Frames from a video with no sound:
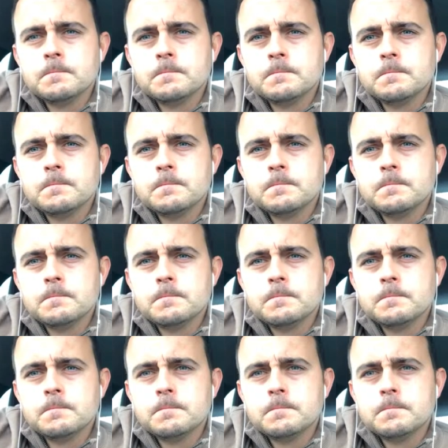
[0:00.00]

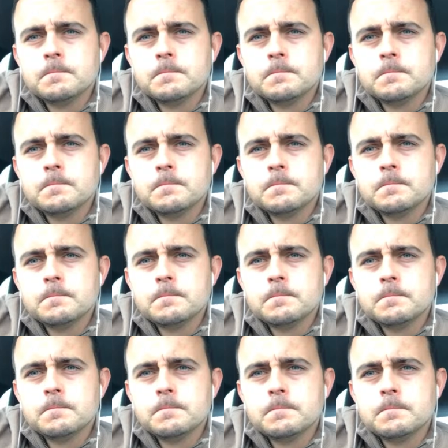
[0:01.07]

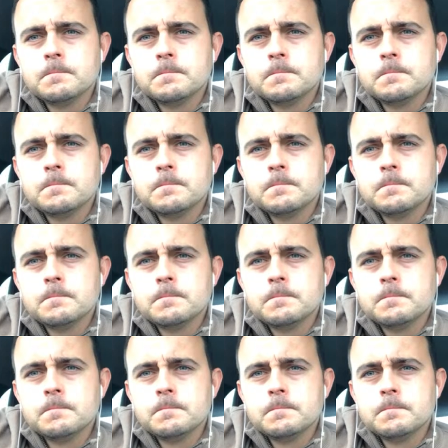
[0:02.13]

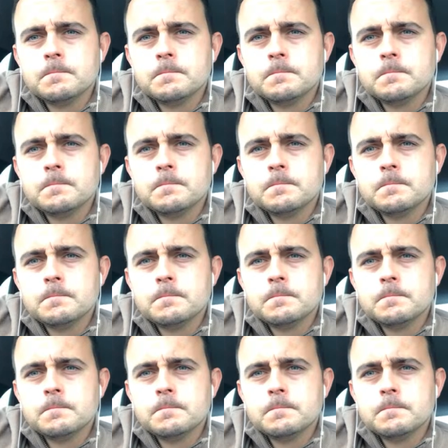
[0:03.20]

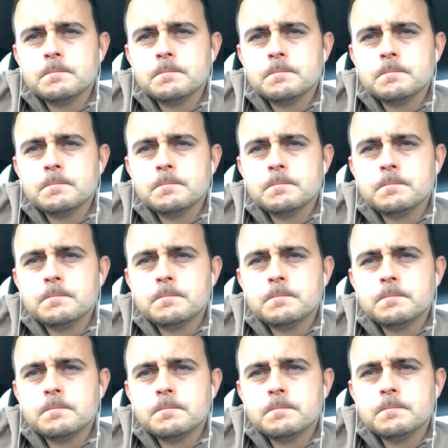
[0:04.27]

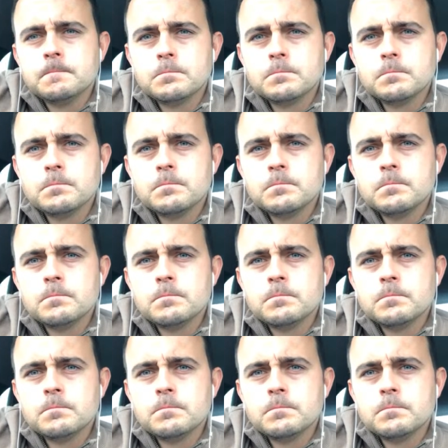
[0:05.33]
The person shown says nothing.